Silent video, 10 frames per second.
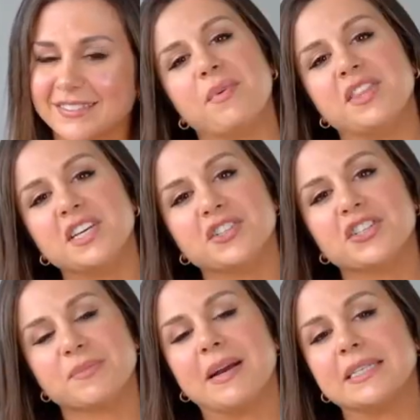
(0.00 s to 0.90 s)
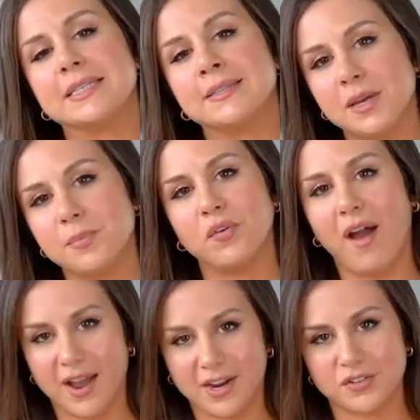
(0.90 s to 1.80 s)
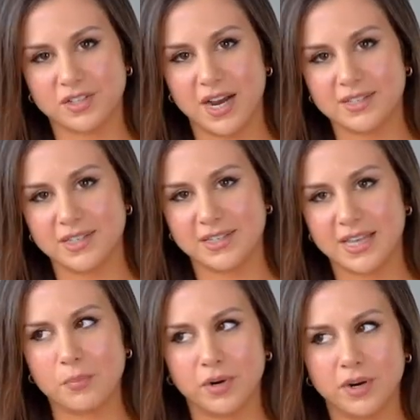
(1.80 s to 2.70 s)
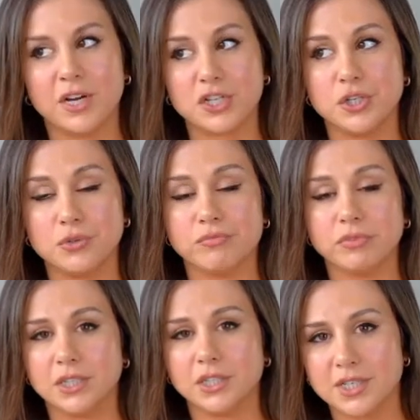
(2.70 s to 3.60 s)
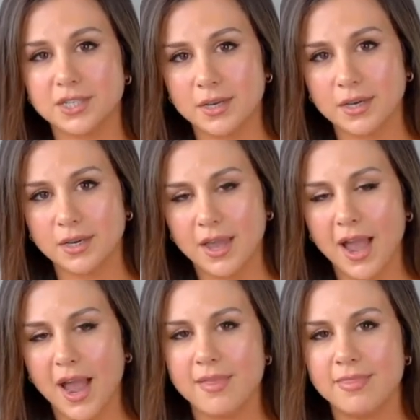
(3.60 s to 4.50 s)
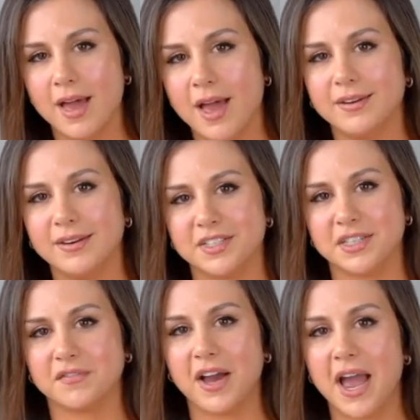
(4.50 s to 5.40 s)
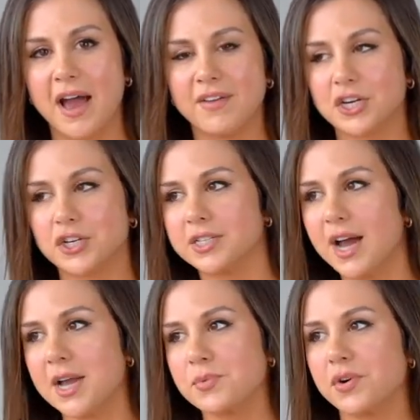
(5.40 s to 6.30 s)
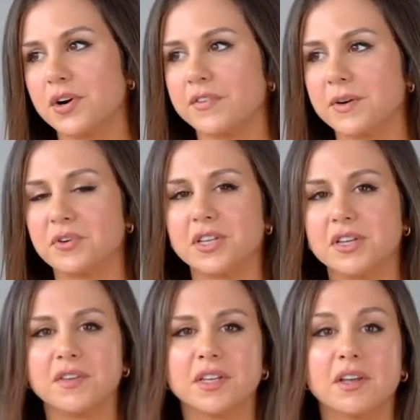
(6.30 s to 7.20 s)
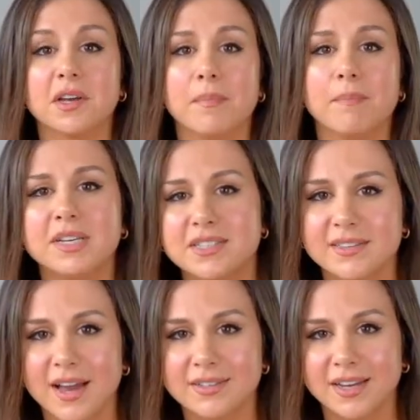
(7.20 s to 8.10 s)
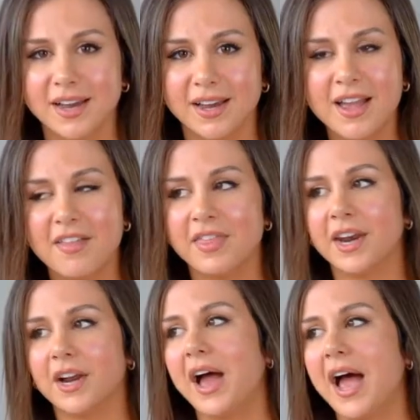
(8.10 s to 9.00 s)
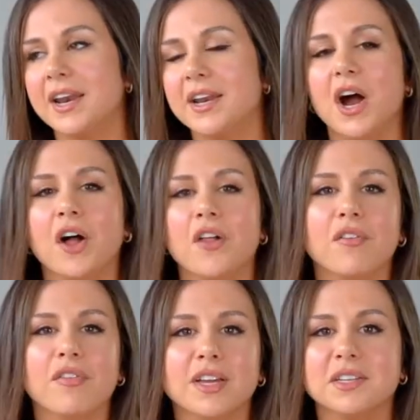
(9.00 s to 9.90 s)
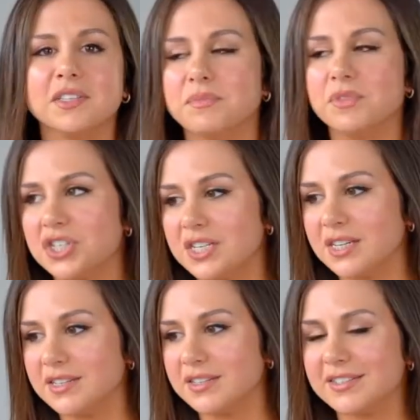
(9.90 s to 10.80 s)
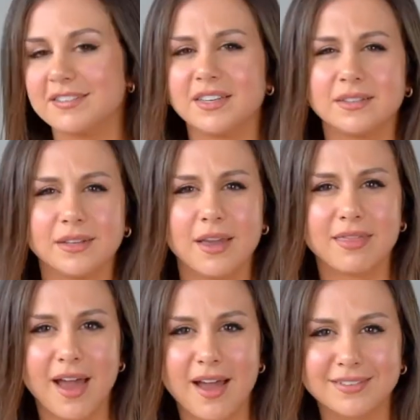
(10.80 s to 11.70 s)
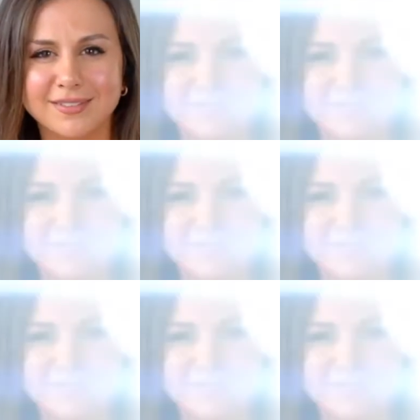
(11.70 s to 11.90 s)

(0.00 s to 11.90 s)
But these are just my staple exercises that I pretty much do religiously. And then it's if I have extra time or if I'm really feeling like a beast that day, then I'll add in other things, machines, things like that.